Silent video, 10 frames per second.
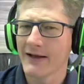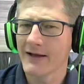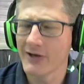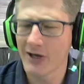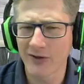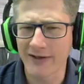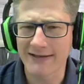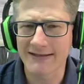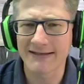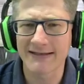He
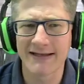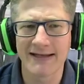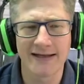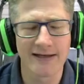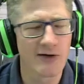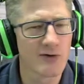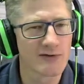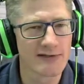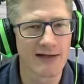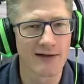noticed that the
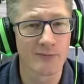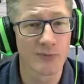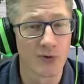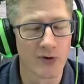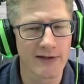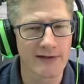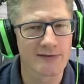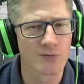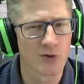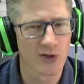hotel
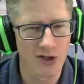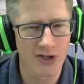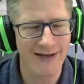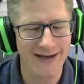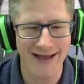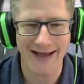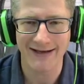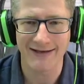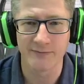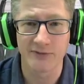employees were looking
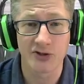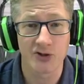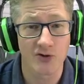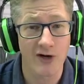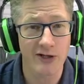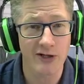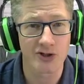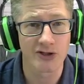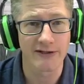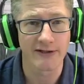at him
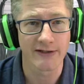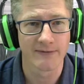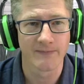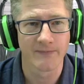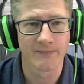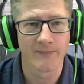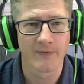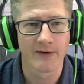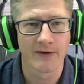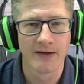strangely.
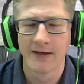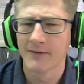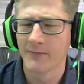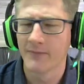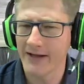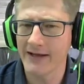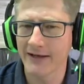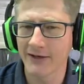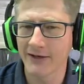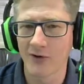But he
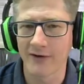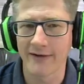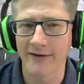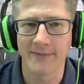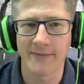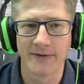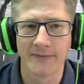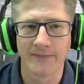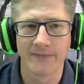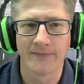ignored them.
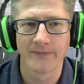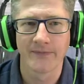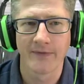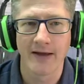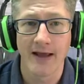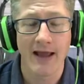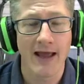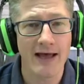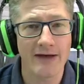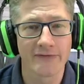
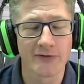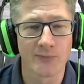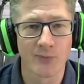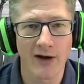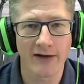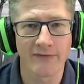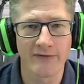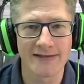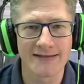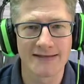After
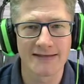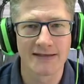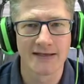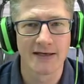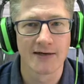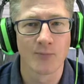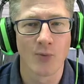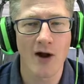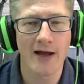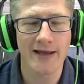breakfast,
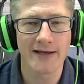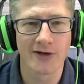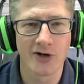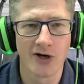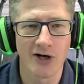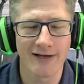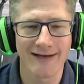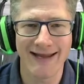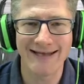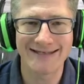Bryan
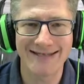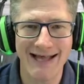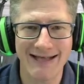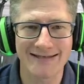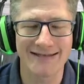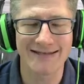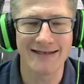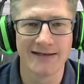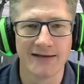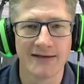caught a
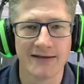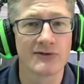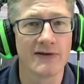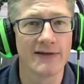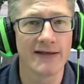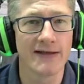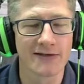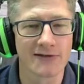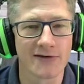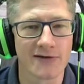taxi to the
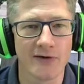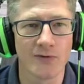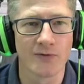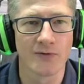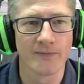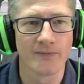interview.